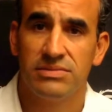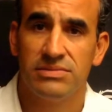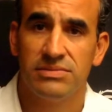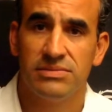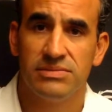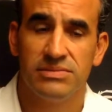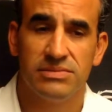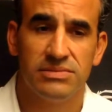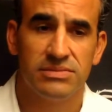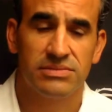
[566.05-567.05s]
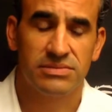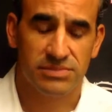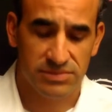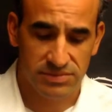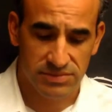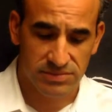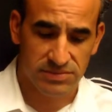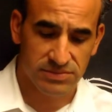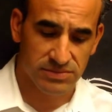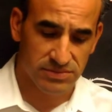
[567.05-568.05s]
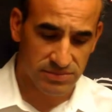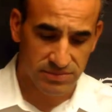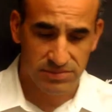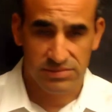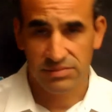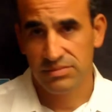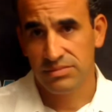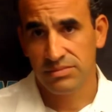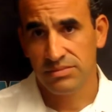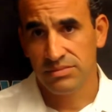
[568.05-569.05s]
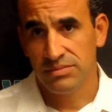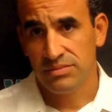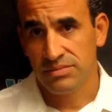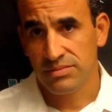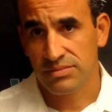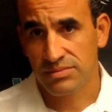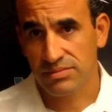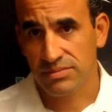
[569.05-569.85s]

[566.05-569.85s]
One more question from the GNAC. Your defense last year was crucial